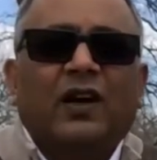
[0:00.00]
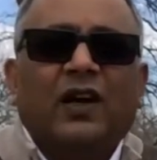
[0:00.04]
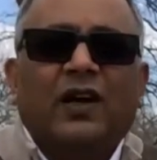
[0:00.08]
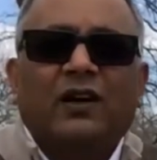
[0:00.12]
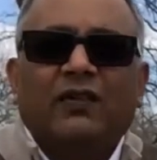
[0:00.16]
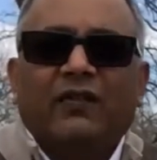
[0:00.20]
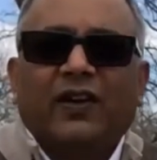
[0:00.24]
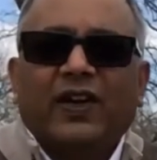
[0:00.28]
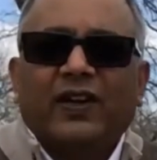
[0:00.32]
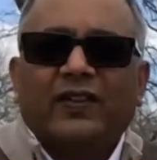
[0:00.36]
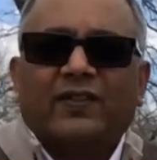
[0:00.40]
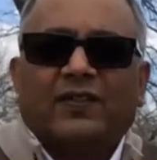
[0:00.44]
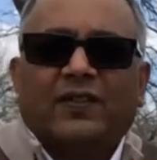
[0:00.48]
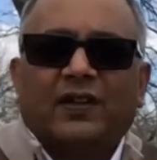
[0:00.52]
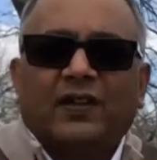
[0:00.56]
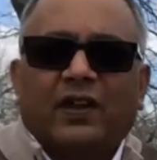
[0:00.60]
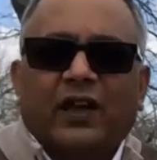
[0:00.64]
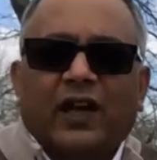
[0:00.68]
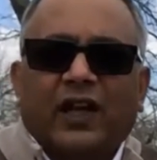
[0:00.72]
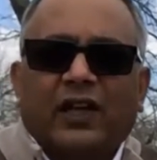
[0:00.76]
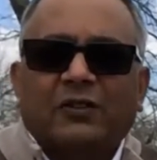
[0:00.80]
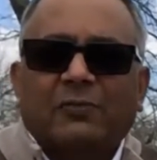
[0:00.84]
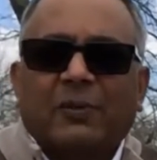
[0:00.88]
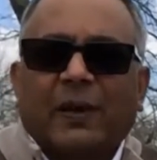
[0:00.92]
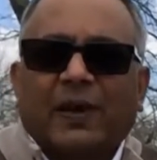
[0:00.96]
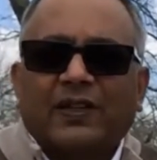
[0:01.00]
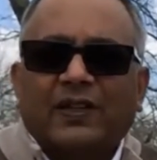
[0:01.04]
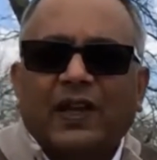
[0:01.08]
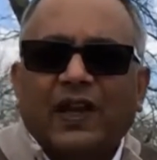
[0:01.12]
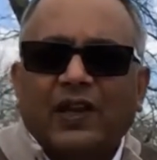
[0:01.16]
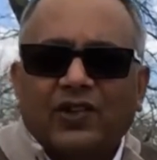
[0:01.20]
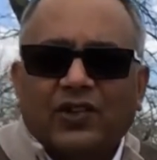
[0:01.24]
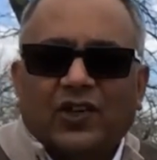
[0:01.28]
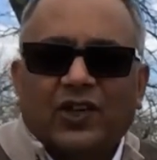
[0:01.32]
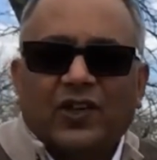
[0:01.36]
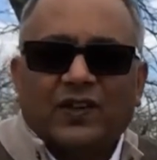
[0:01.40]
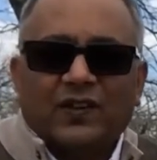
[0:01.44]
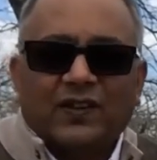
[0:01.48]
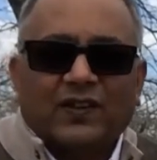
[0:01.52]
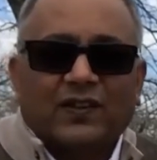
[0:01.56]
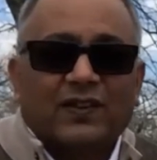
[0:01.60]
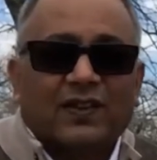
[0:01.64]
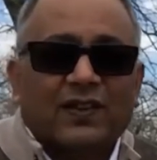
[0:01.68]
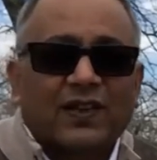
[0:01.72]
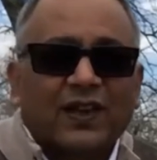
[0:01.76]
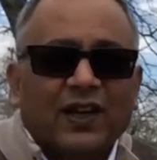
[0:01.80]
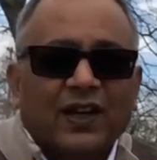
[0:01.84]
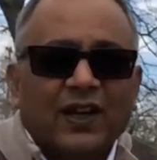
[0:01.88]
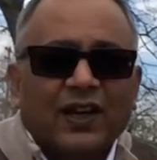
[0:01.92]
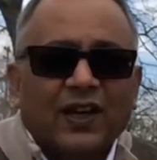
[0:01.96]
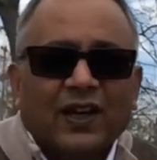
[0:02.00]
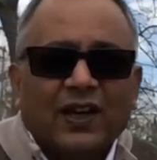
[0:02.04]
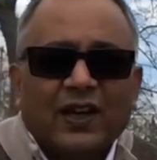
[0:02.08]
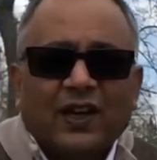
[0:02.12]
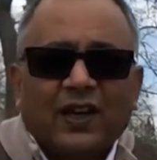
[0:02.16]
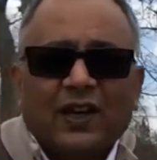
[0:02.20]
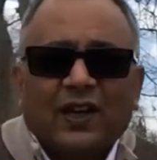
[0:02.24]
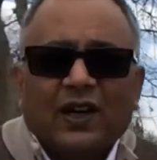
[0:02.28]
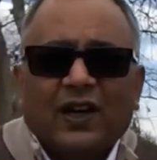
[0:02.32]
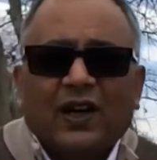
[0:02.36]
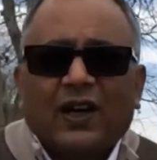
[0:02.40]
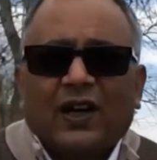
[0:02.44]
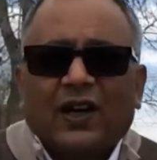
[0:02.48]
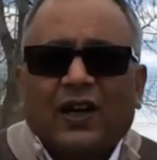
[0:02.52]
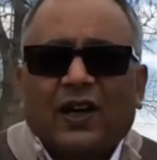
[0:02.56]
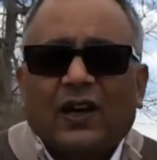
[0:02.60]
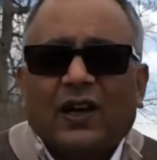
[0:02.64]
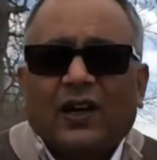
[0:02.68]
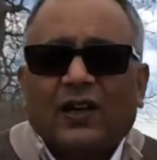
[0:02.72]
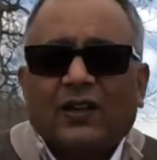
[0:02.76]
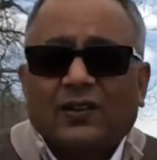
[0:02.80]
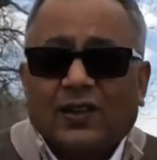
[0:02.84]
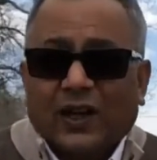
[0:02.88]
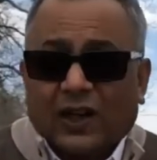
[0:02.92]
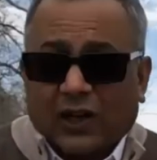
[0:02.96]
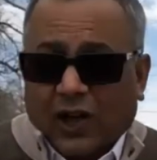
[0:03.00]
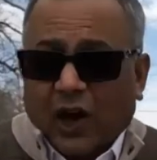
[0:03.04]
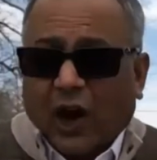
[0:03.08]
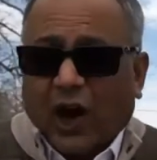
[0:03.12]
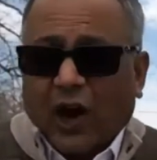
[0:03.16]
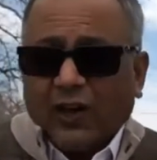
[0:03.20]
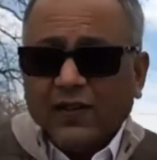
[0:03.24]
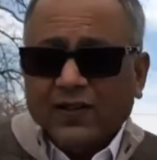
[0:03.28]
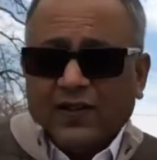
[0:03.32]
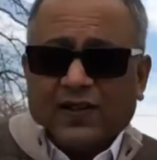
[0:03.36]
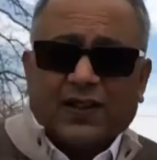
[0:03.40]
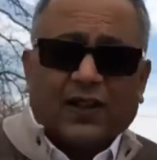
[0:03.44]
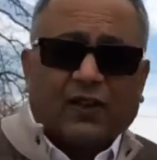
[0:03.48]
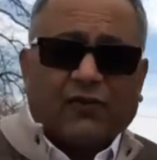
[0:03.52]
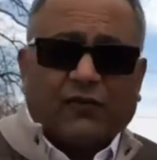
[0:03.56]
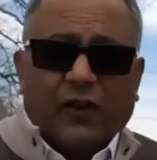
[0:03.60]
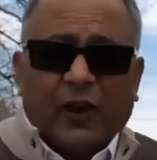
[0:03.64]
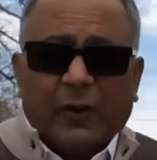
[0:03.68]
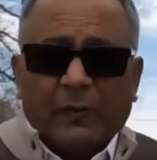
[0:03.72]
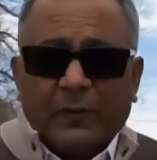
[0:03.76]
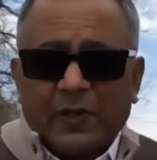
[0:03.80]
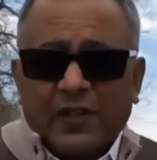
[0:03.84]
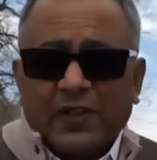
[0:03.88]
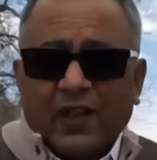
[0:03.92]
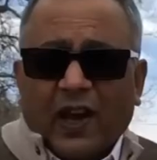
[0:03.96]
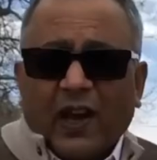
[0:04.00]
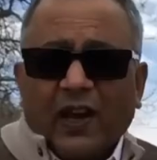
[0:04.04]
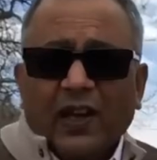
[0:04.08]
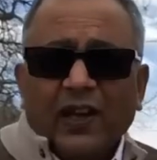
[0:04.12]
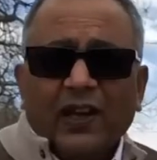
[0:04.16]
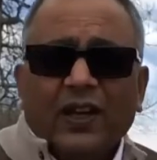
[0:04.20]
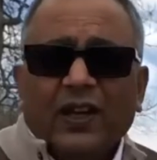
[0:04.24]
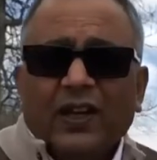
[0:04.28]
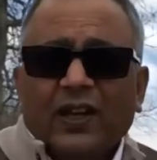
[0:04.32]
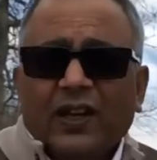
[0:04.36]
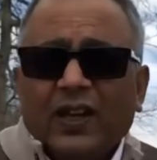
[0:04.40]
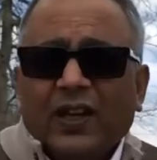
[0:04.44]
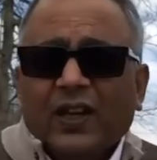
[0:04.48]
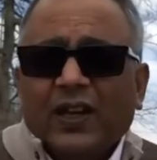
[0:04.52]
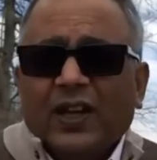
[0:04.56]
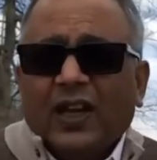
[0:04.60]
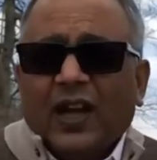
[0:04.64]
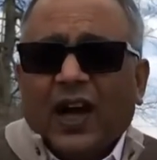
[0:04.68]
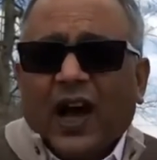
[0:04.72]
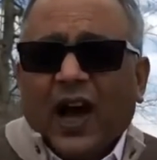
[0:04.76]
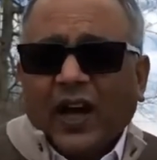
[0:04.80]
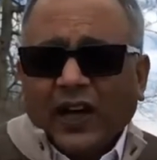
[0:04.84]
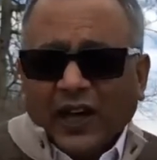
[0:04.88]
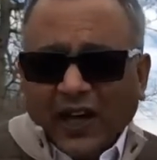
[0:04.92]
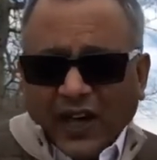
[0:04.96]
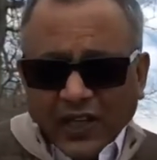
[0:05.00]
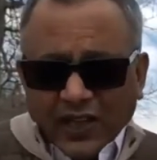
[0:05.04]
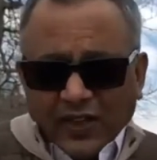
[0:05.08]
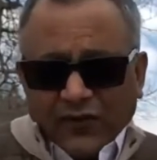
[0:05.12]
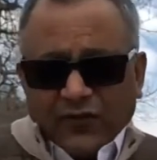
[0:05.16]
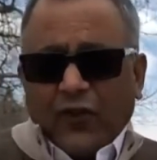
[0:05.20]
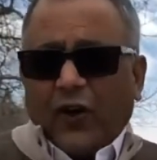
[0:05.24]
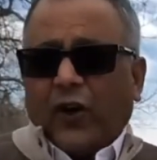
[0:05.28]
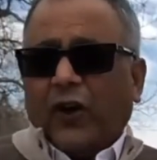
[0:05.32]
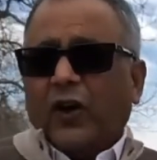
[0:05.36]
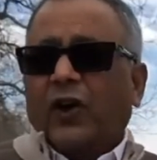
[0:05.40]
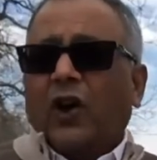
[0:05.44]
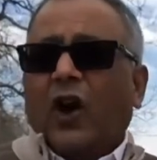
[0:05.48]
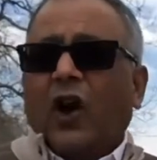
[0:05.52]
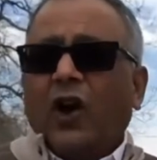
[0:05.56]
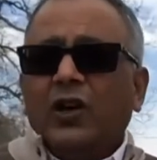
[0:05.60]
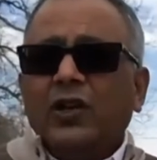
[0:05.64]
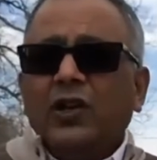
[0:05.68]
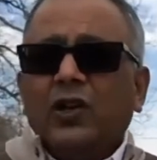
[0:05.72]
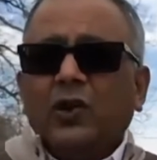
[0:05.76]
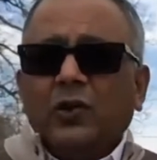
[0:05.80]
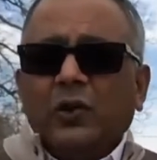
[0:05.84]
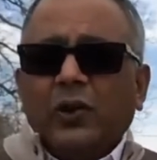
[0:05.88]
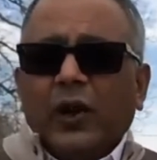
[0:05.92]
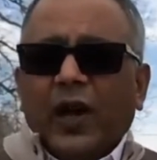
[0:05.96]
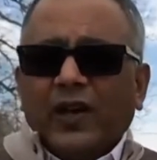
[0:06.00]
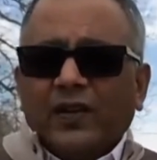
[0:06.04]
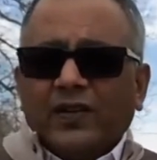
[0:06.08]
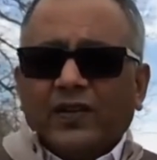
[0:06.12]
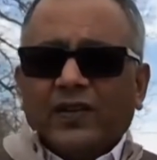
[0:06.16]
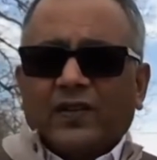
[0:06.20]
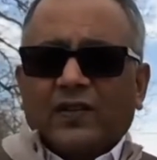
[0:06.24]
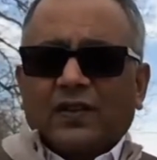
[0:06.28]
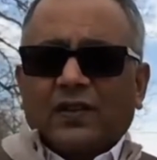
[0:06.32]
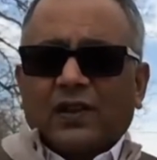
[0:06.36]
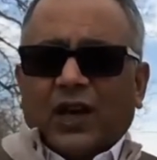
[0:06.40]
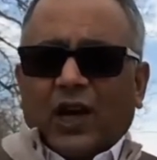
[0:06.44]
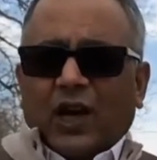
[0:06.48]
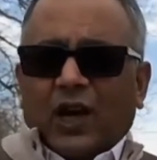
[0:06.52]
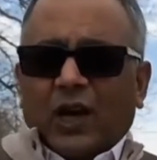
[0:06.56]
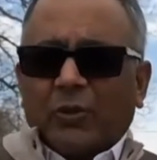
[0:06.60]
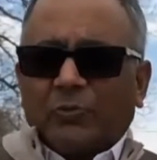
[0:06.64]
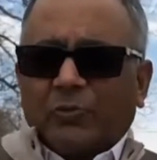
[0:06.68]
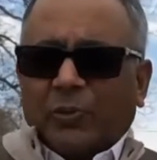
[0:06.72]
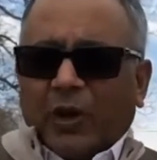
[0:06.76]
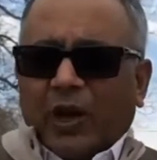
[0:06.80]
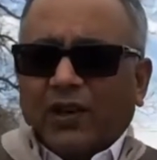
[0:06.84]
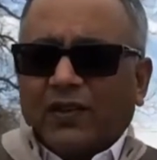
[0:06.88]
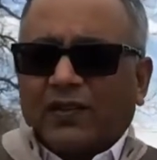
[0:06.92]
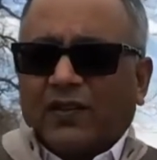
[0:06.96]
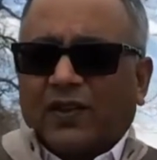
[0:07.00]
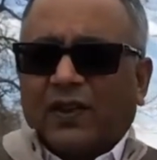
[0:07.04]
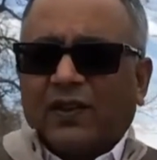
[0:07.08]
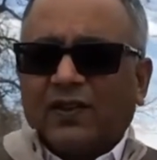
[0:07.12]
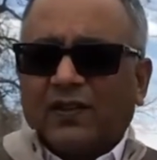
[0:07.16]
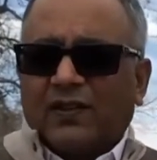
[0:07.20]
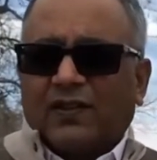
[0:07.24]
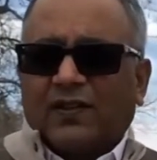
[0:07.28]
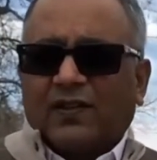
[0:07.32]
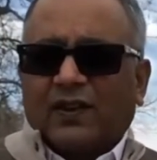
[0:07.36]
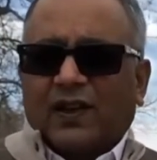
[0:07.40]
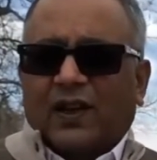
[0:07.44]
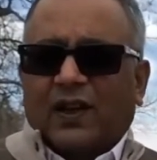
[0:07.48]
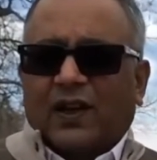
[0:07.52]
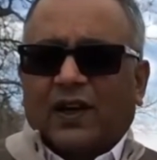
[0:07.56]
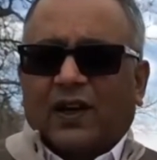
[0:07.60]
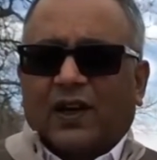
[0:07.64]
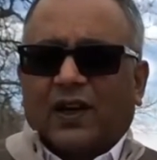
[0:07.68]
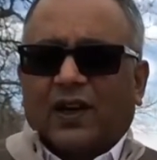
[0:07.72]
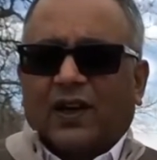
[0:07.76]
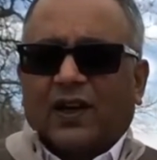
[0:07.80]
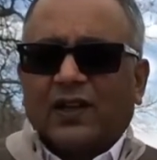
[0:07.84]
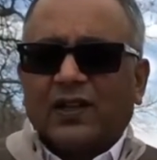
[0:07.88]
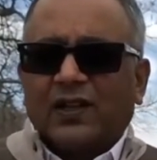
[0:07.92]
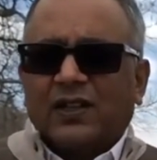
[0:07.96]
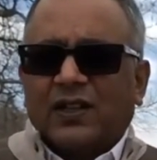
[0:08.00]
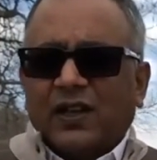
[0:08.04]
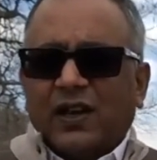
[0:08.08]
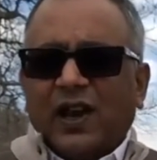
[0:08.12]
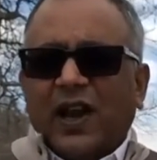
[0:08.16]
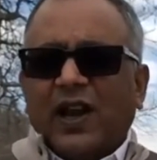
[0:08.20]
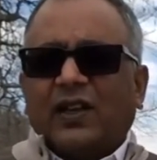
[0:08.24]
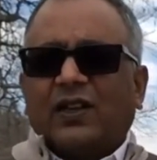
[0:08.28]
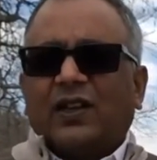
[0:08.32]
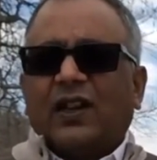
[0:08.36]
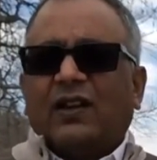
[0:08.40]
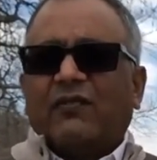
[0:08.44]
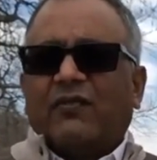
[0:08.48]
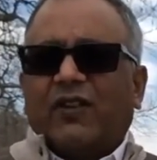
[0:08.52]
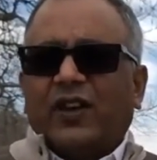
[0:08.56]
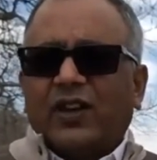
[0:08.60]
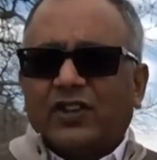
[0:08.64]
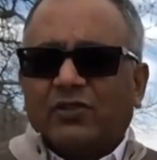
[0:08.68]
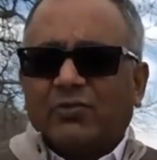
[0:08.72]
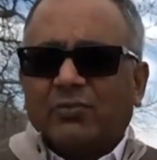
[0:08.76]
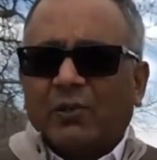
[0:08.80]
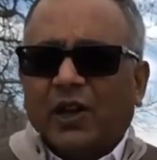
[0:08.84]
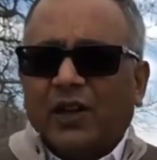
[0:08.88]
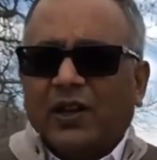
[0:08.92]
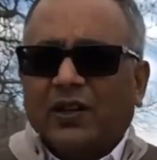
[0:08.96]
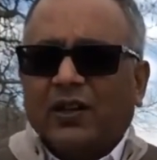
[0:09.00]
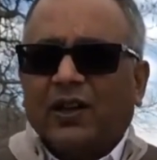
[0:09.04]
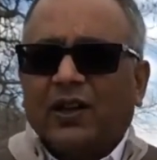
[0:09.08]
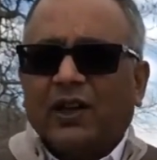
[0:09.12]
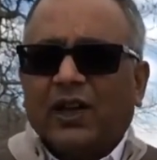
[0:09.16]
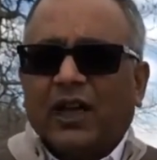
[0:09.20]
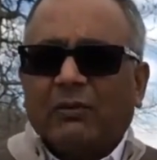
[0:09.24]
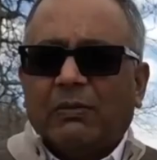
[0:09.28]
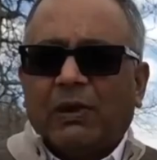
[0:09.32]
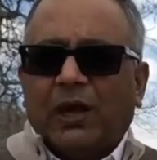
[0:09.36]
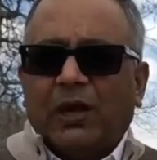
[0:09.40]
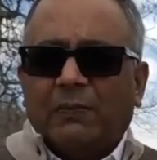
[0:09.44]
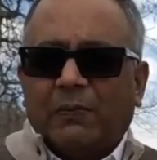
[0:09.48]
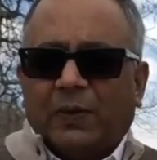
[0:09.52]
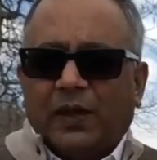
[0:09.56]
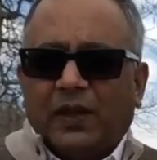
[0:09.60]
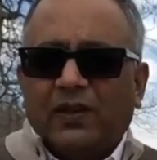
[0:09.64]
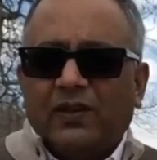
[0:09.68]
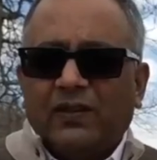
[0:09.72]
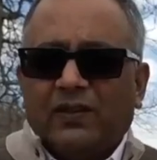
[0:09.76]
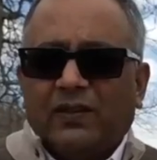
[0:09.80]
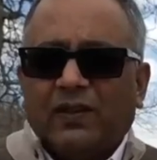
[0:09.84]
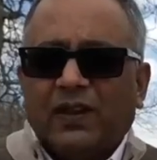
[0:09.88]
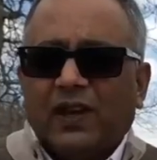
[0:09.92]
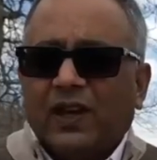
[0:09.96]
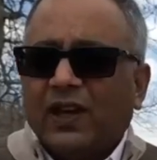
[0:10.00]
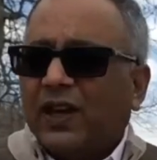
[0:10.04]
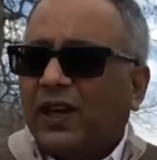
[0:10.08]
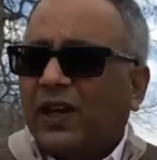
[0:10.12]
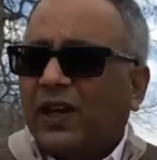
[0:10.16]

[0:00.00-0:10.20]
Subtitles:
investor expectations. The cons, the flip side, I guess for non-US persons, direct investment in MLPs